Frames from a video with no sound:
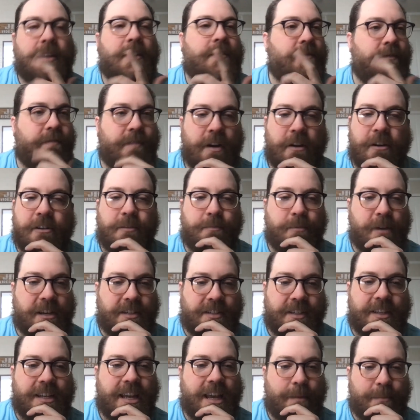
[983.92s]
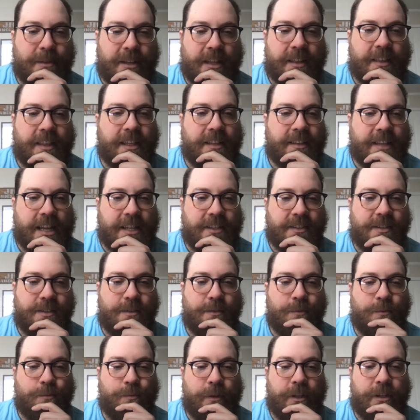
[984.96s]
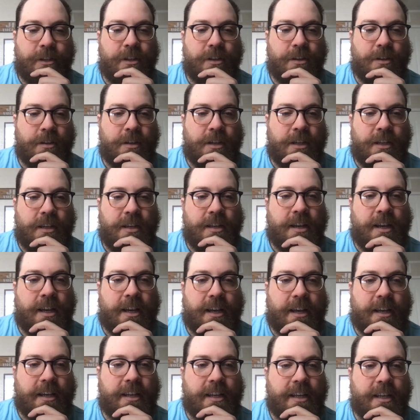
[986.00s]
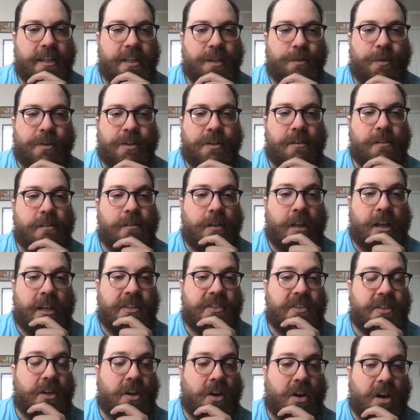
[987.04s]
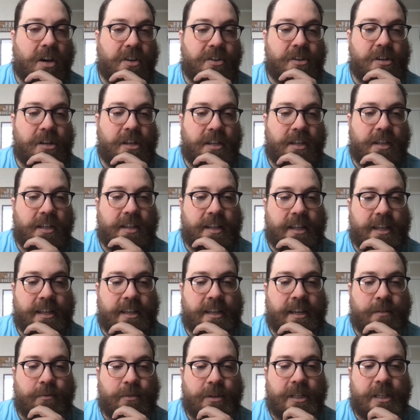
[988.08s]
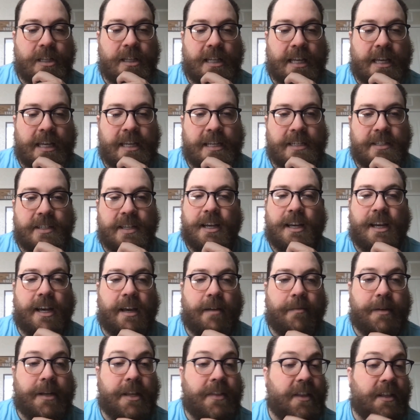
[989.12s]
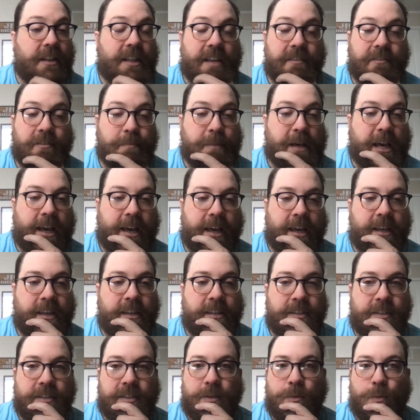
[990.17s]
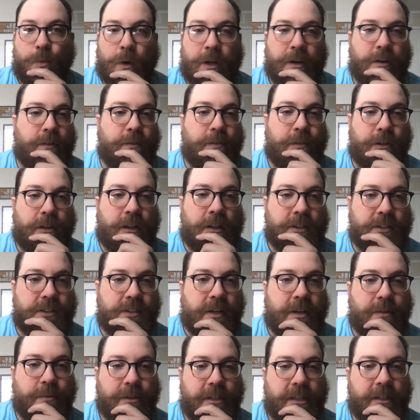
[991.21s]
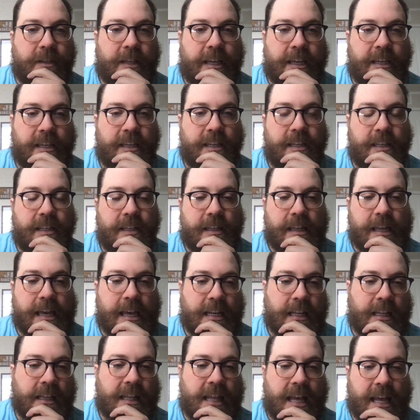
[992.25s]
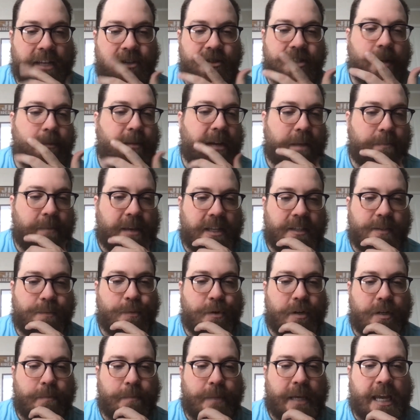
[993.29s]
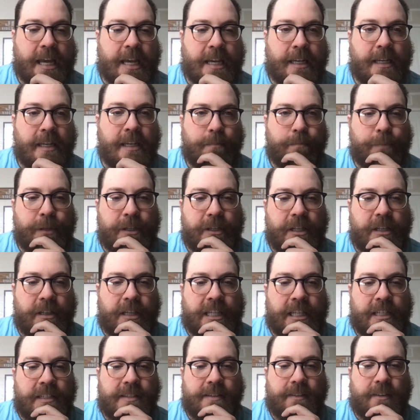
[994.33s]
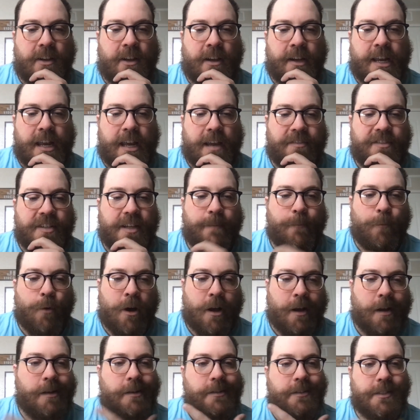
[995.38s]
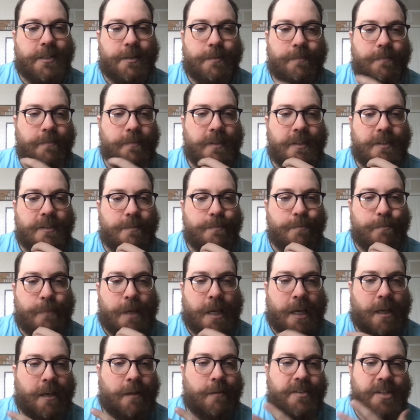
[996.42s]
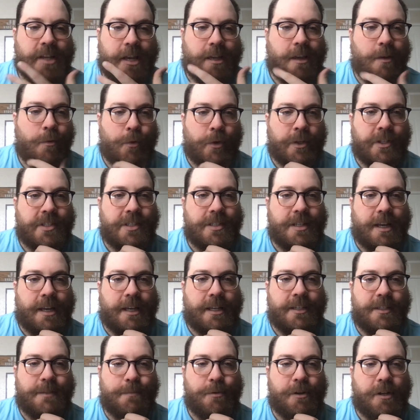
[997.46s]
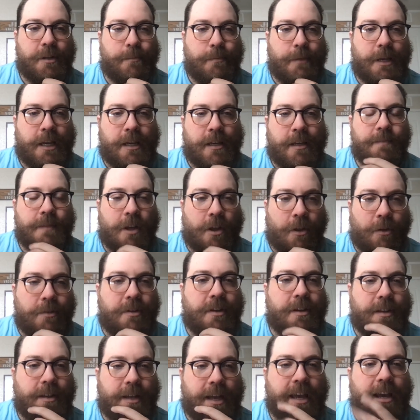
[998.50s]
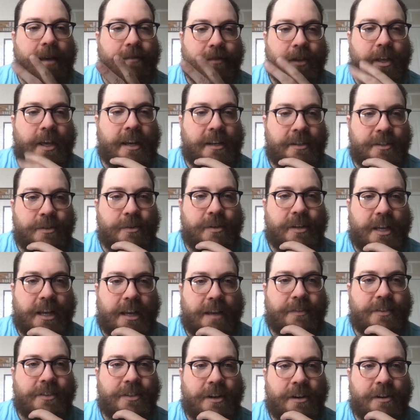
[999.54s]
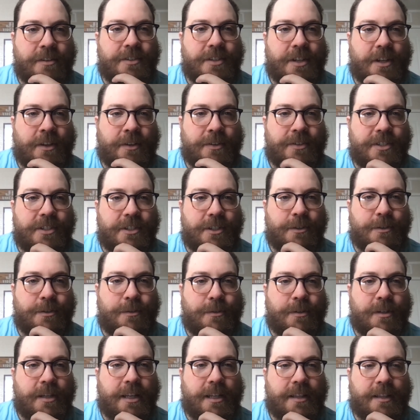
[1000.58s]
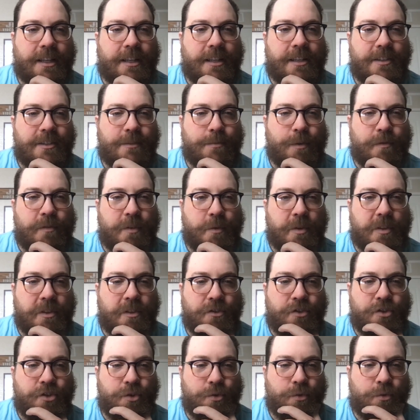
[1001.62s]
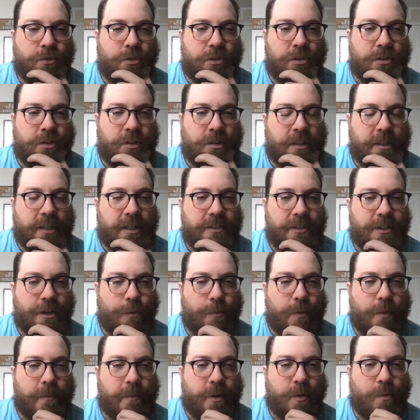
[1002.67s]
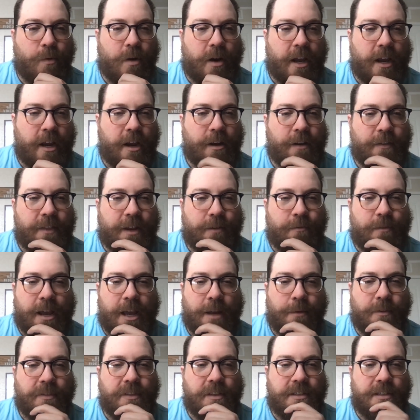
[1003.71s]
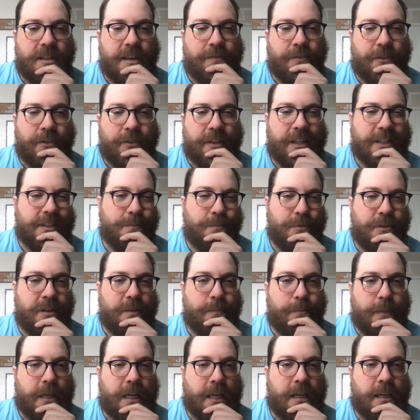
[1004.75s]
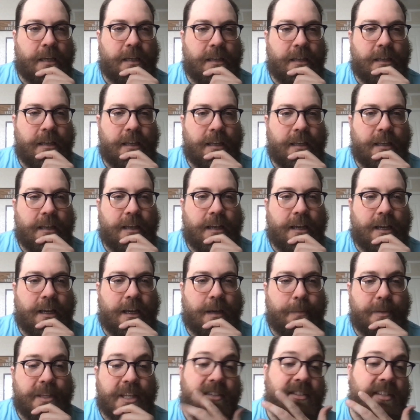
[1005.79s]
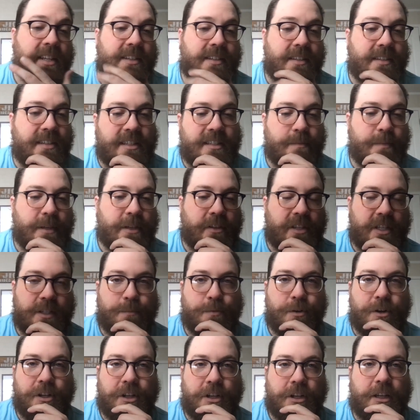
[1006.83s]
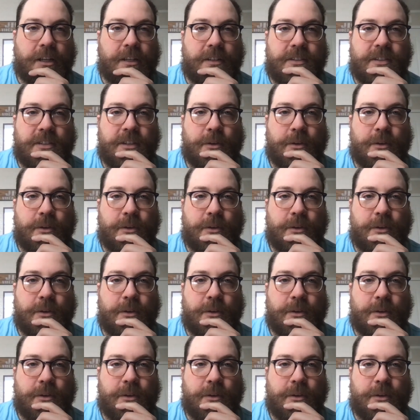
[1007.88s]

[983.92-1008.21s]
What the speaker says: Very depressing, yeah, but I think that's really good. He did one called Lust Caution that I really liked. And I think Life of Pi is wonderful also. I really like that a lot. Gemini Man's pretty bad. Billy Lynn's Long Halftime Walk is meh. Taking Woodstock is pretty meh. Hulk, I have that at 2.5 stars also. And then his movie with Jewel and Tobey Maguire, That Ride with the Devil, that's pretty meh. But then Sense and Sensibility is pretty good.